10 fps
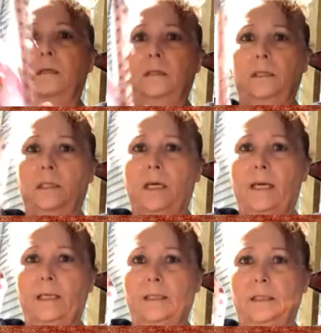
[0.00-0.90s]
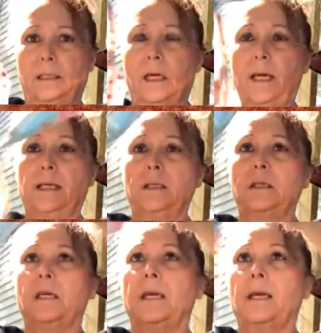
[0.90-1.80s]
just tie it as tight as you
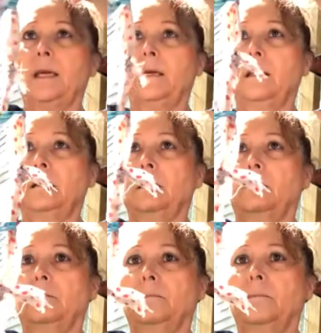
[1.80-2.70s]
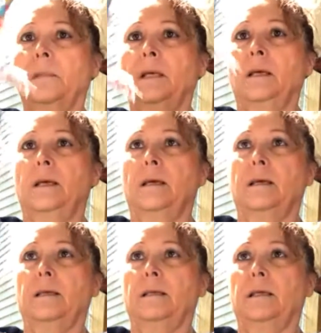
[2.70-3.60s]
can,
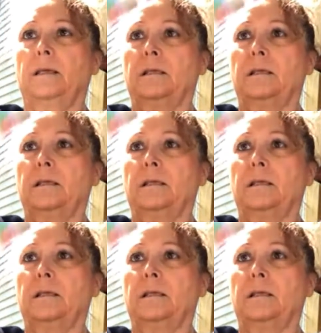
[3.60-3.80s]
and then